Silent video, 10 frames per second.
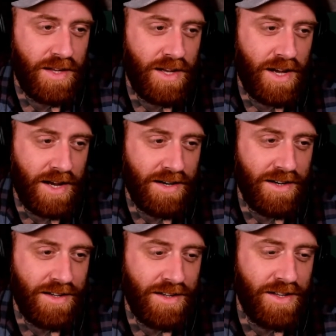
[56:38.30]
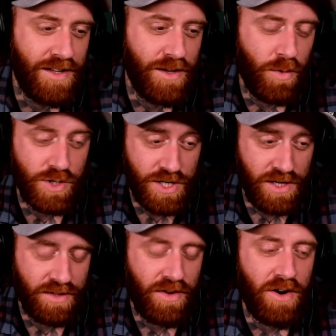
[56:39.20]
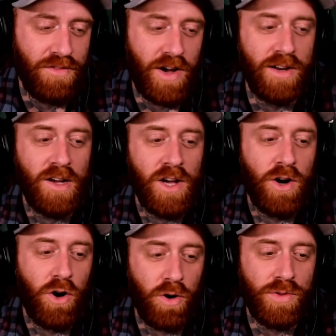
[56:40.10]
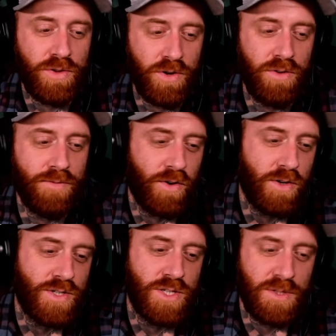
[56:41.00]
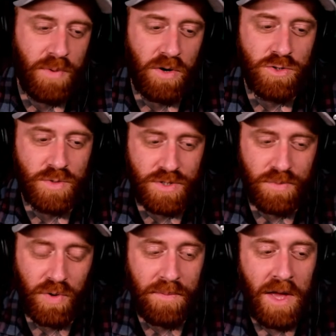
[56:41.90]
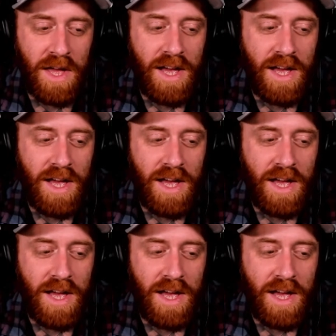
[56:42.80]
And he or she clarified, earth good versus spiritual supreme.